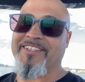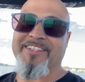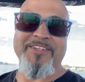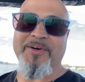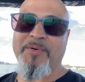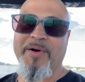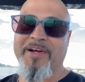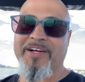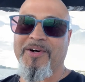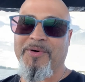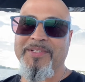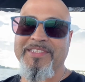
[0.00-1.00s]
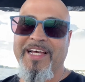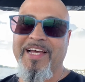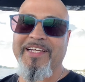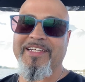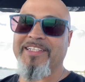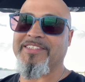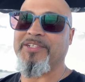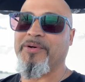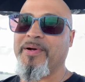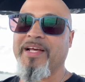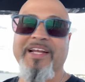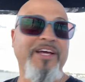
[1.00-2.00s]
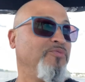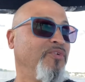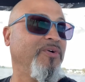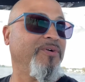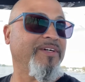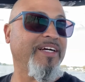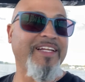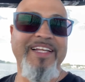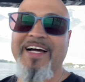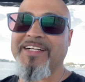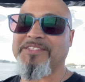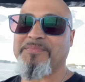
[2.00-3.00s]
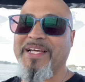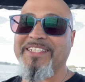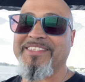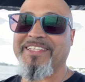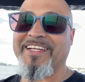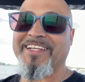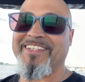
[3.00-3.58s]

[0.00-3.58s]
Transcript: Don't worry. Holding tank is nowhere near full. A lot of space there.